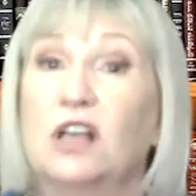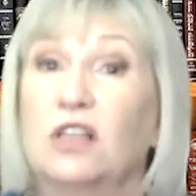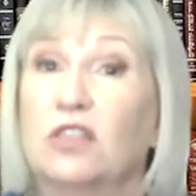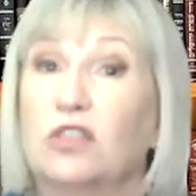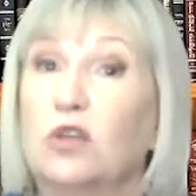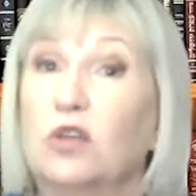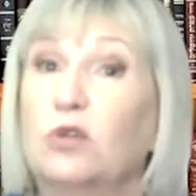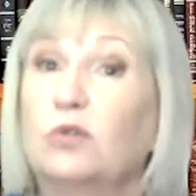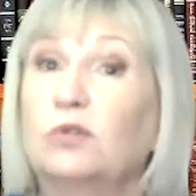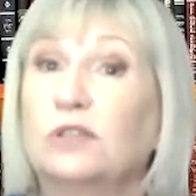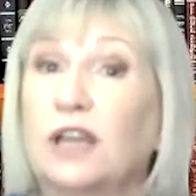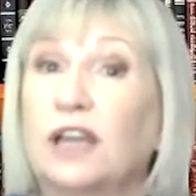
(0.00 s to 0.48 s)

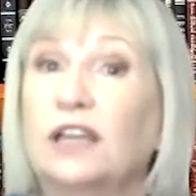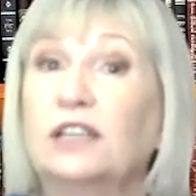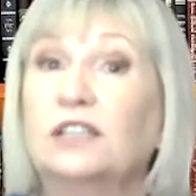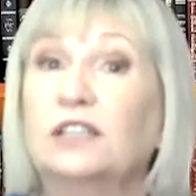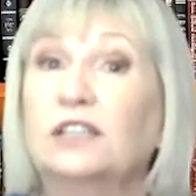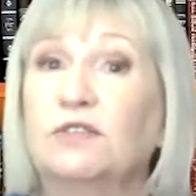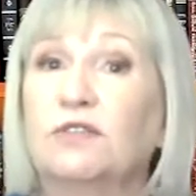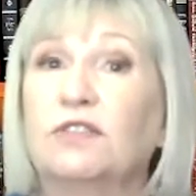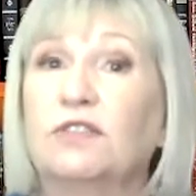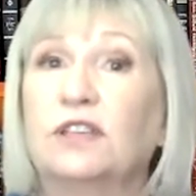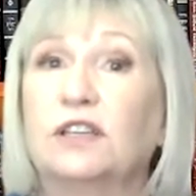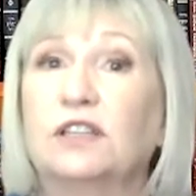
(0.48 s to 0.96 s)
Those kinds
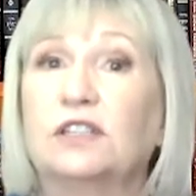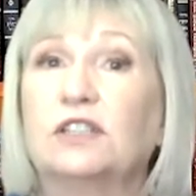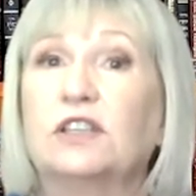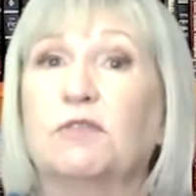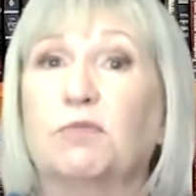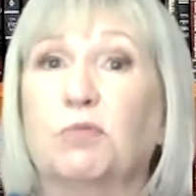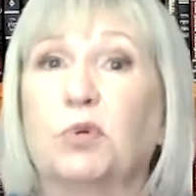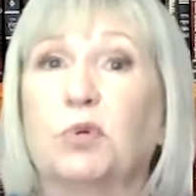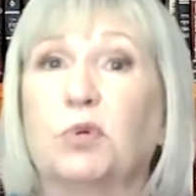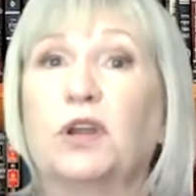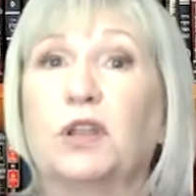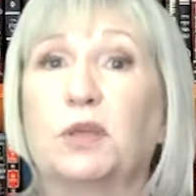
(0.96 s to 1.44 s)
of things
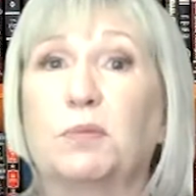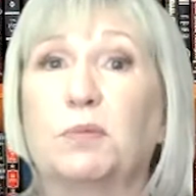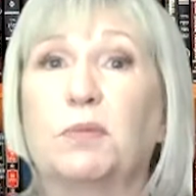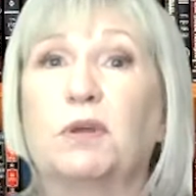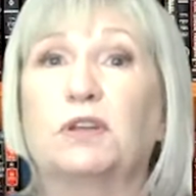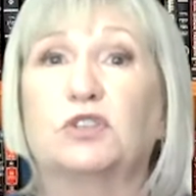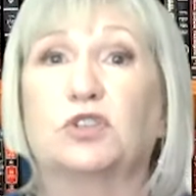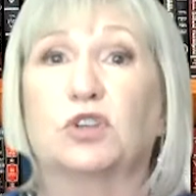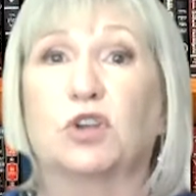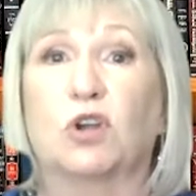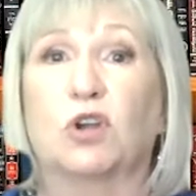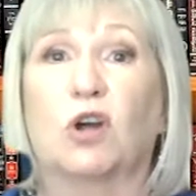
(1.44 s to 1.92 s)
have pretty
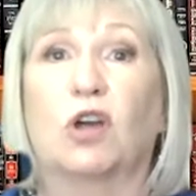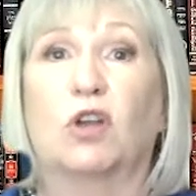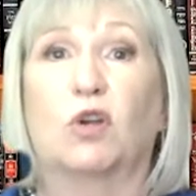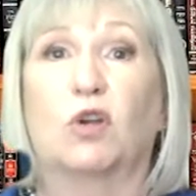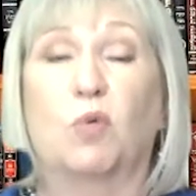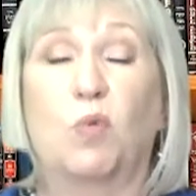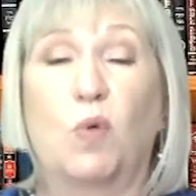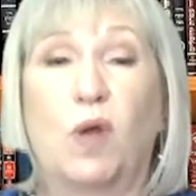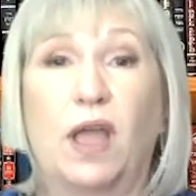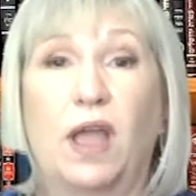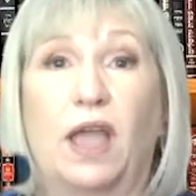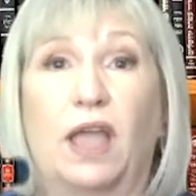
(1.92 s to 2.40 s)
much gone
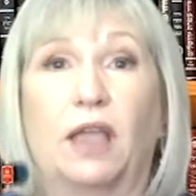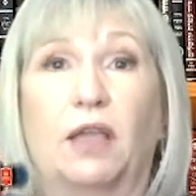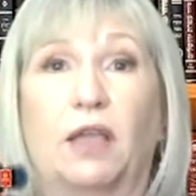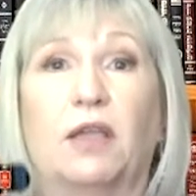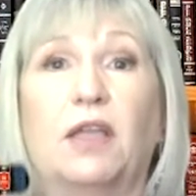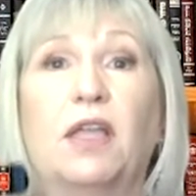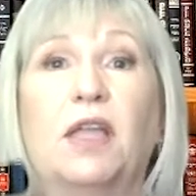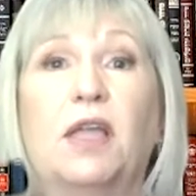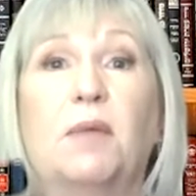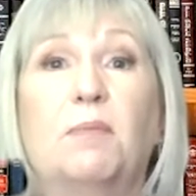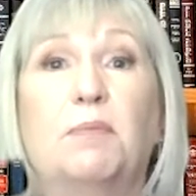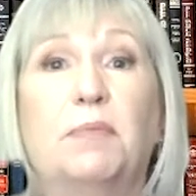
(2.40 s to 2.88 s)
away
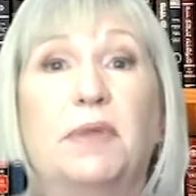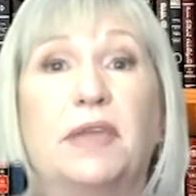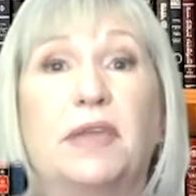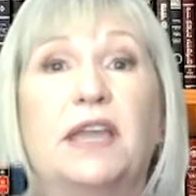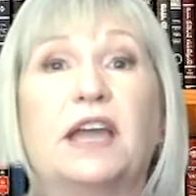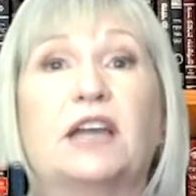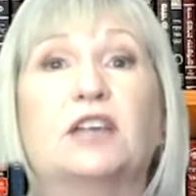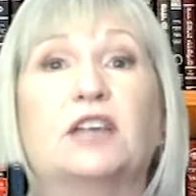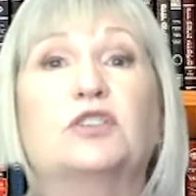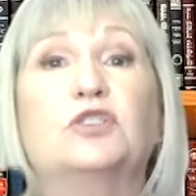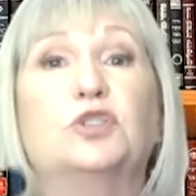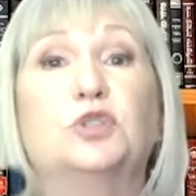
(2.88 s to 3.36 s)

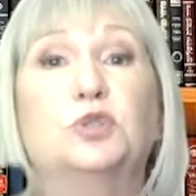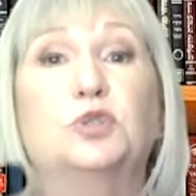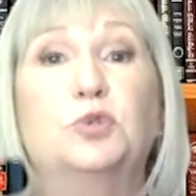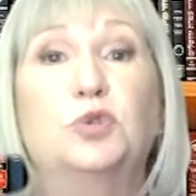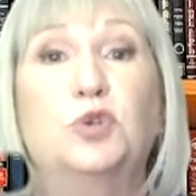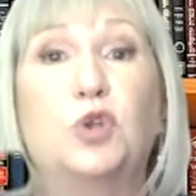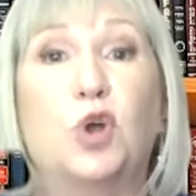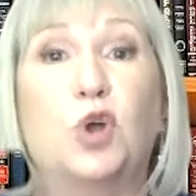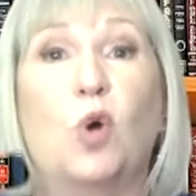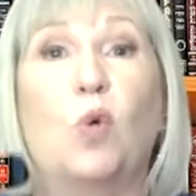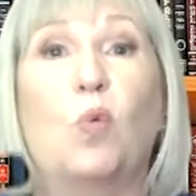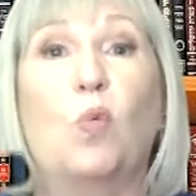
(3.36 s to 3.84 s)
because you
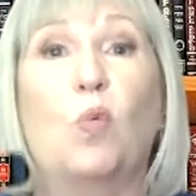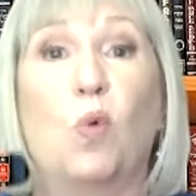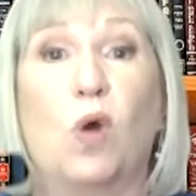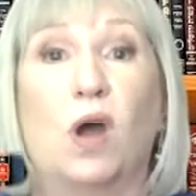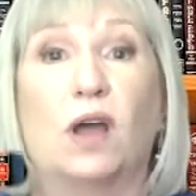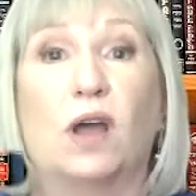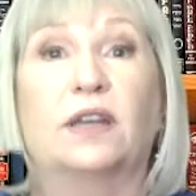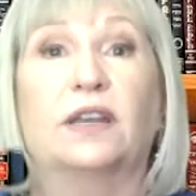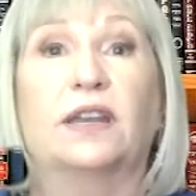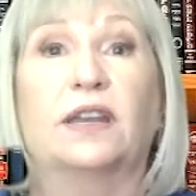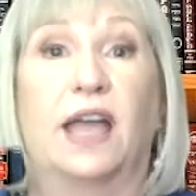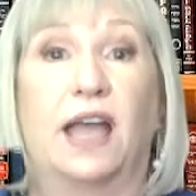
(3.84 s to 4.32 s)
don't
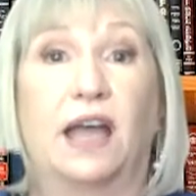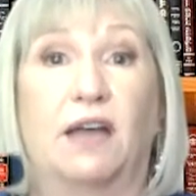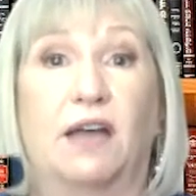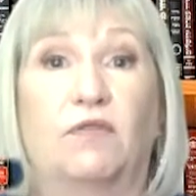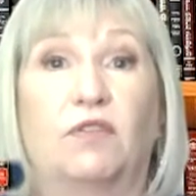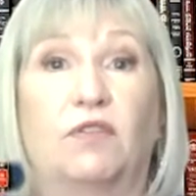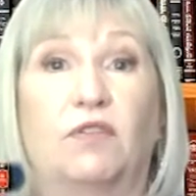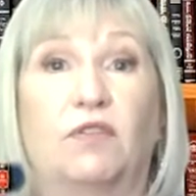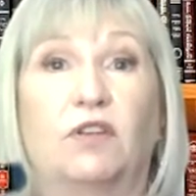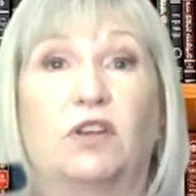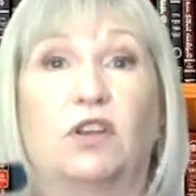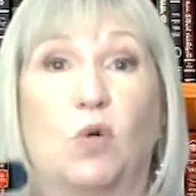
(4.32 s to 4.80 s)
want to have
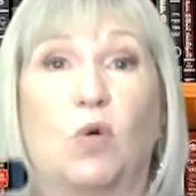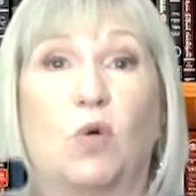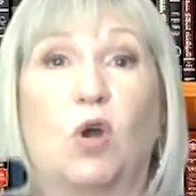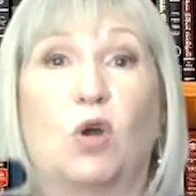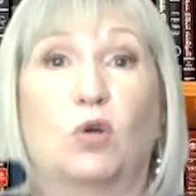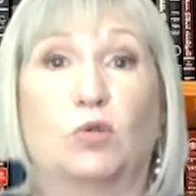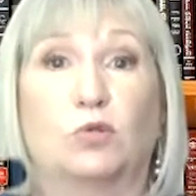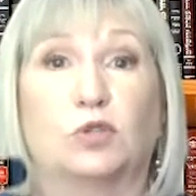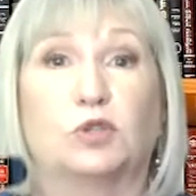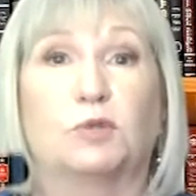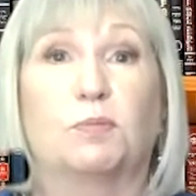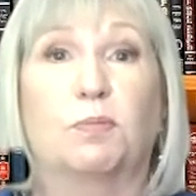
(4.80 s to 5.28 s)
a
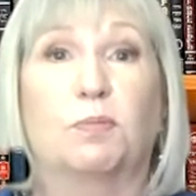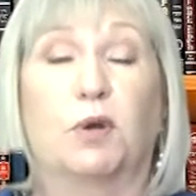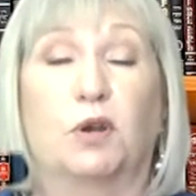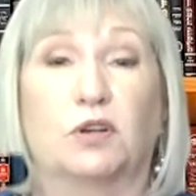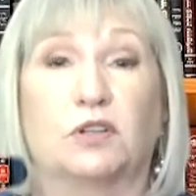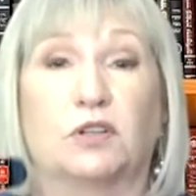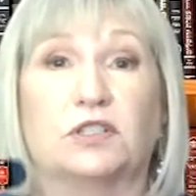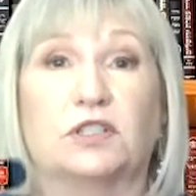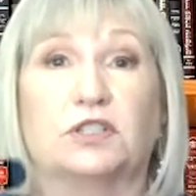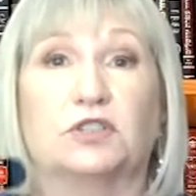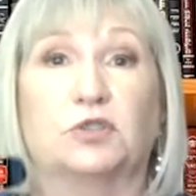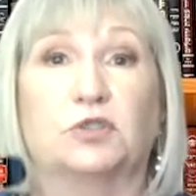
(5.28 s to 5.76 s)
no-host bar
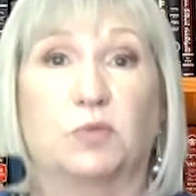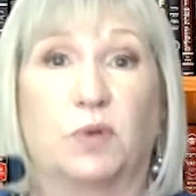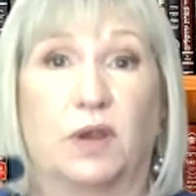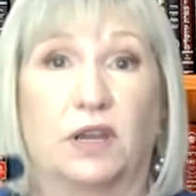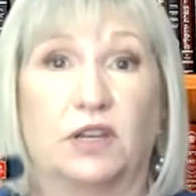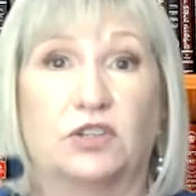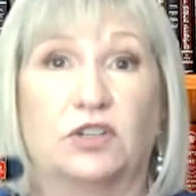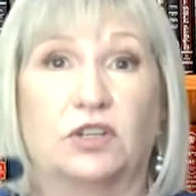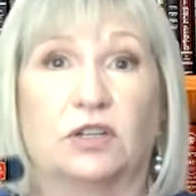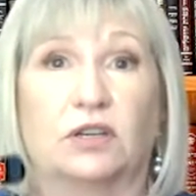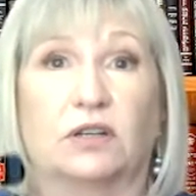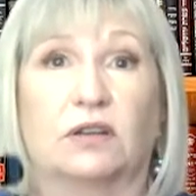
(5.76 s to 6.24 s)

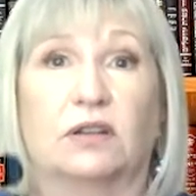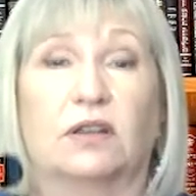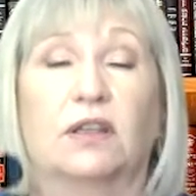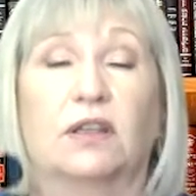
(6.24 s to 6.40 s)
situation.